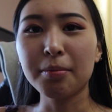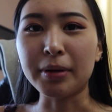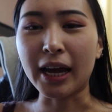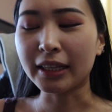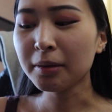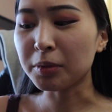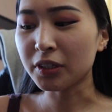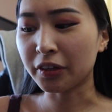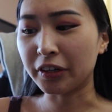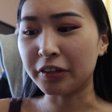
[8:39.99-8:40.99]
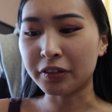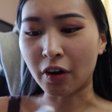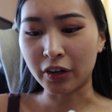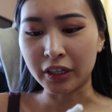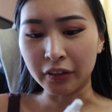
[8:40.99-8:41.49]
But yeah, I think most of their ears
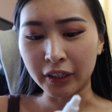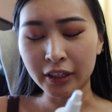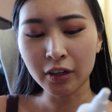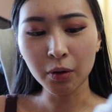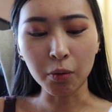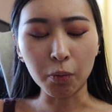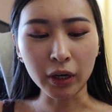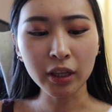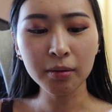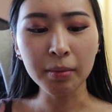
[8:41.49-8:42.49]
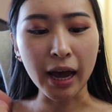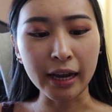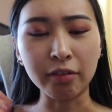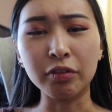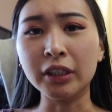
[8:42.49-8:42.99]
are healing though. One of them
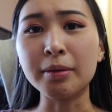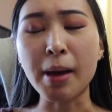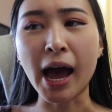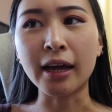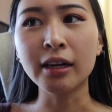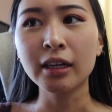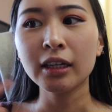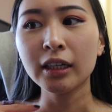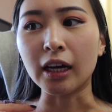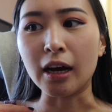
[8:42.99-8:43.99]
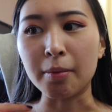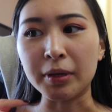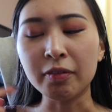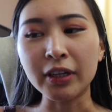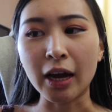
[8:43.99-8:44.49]
had it really bad. Um,
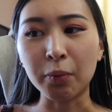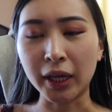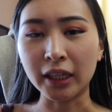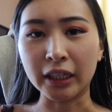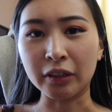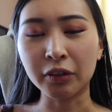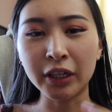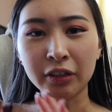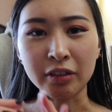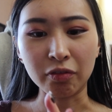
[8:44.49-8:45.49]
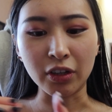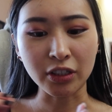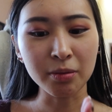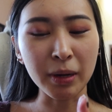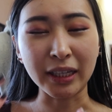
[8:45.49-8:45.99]
even now when I clean her ears and
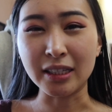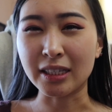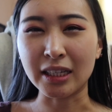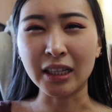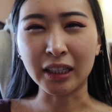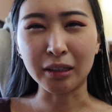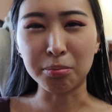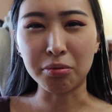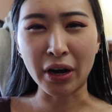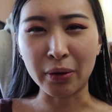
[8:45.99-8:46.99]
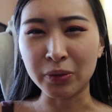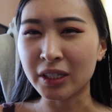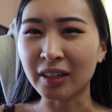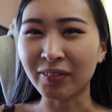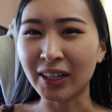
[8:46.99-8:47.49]
flush them, I can see like the brown
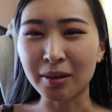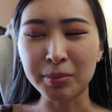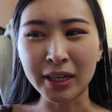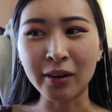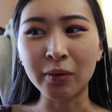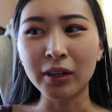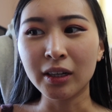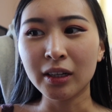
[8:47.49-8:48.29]
stuff that comes out.